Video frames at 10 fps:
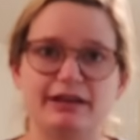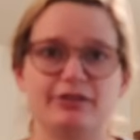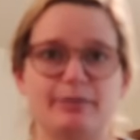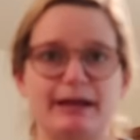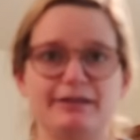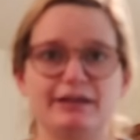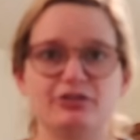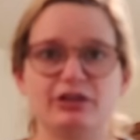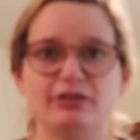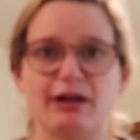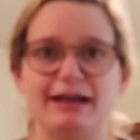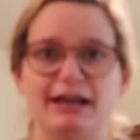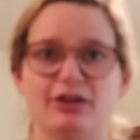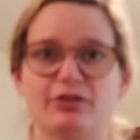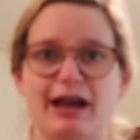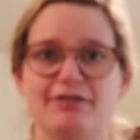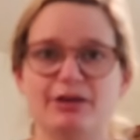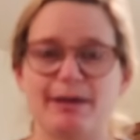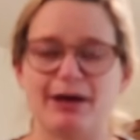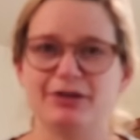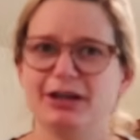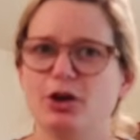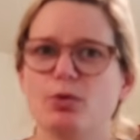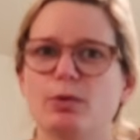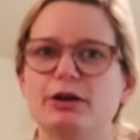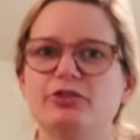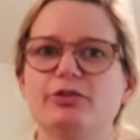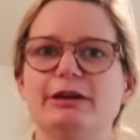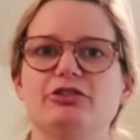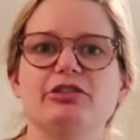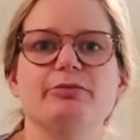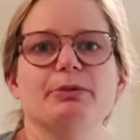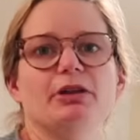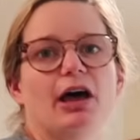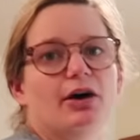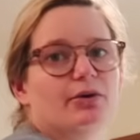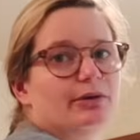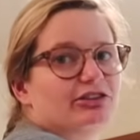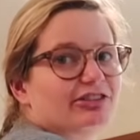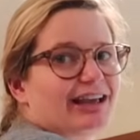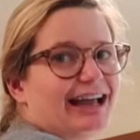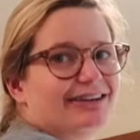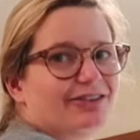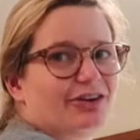so my incision is right here. So I have it about 1 or 2 inches below, which is kind of